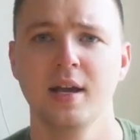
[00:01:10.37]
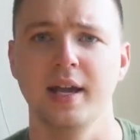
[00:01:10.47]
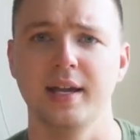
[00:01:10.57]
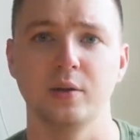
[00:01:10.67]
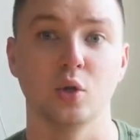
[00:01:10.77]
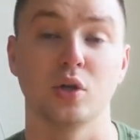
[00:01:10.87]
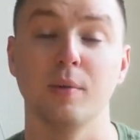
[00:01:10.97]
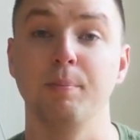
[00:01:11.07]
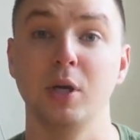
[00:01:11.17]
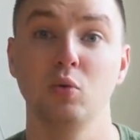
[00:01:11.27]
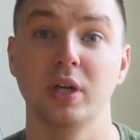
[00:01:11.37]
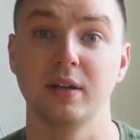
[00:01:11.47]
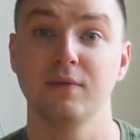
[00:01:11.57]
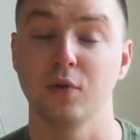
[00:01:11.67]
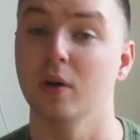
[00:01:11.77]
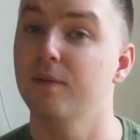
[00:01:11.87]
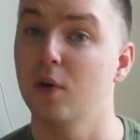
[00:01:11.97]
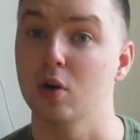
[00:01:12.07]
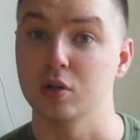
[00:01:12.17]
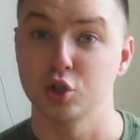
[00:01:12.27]
and you're commuting for a
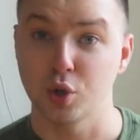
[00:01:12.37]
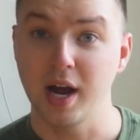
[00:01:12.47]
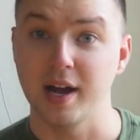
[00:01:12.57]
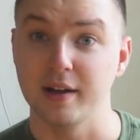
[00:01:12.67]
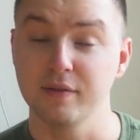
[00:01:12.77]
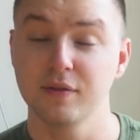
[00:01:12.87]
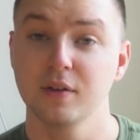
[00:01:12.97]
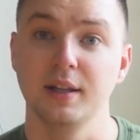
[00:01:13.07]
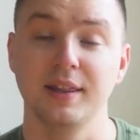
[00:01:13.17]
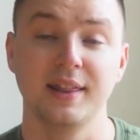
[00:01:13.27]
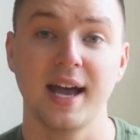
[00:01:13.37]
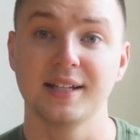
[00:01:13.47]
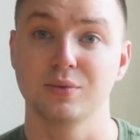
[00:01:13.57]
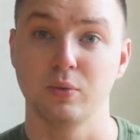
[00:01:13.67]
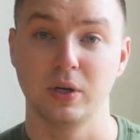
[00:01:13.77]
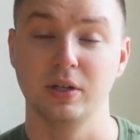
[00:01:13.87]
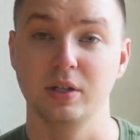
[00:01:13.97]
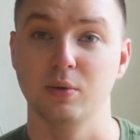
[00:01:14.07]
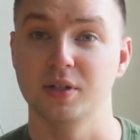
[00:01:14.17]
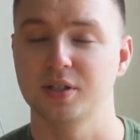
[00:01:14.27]
far drive. That's really
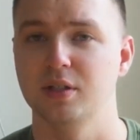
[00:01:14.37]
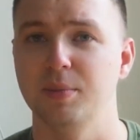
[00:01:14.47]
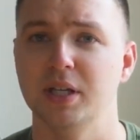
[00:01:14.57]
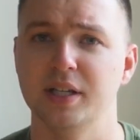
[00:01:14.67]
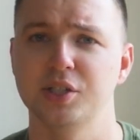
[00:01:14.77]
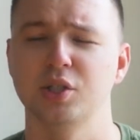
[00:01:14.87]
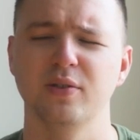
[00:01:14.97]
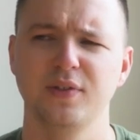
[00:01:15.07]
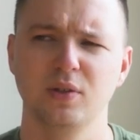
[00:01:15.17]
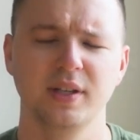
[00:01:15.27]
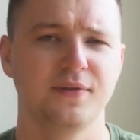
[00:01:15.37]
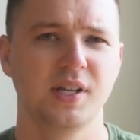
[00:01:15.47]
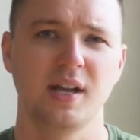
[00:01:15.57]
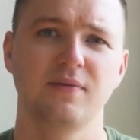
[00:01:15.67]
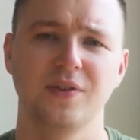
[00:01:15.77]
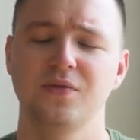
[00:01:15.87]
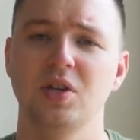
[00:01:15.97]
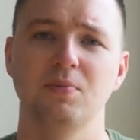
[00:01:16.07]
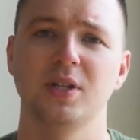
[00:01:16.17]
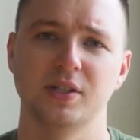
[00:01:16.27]
where it's going to be an issue. If you live
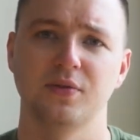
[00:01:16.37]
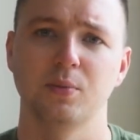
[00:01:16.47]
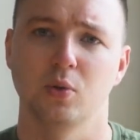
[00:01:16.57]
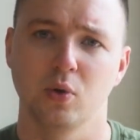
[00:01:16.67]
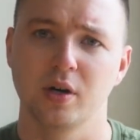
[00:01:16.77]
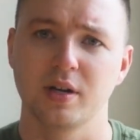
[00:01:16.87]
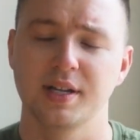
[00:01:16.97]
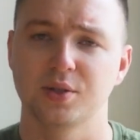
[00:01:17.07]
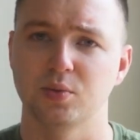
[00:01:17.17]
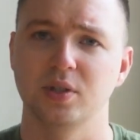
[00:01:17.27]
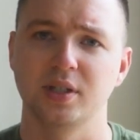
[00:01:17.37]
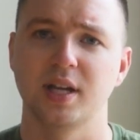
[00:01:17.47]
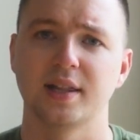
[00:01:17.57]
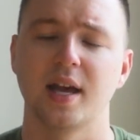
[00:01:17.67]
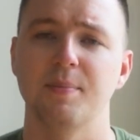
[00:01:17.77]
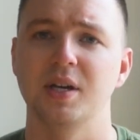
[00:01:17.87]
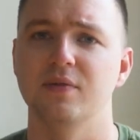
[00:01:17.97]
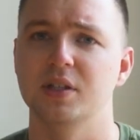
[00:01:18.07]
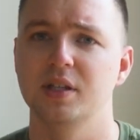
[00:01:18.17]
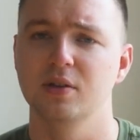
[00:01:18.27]
10-15 minutes from your work, it's really not that big of
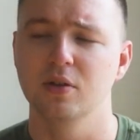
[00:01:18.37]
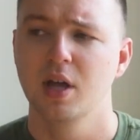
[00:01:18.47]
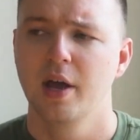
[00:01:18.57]
a deal.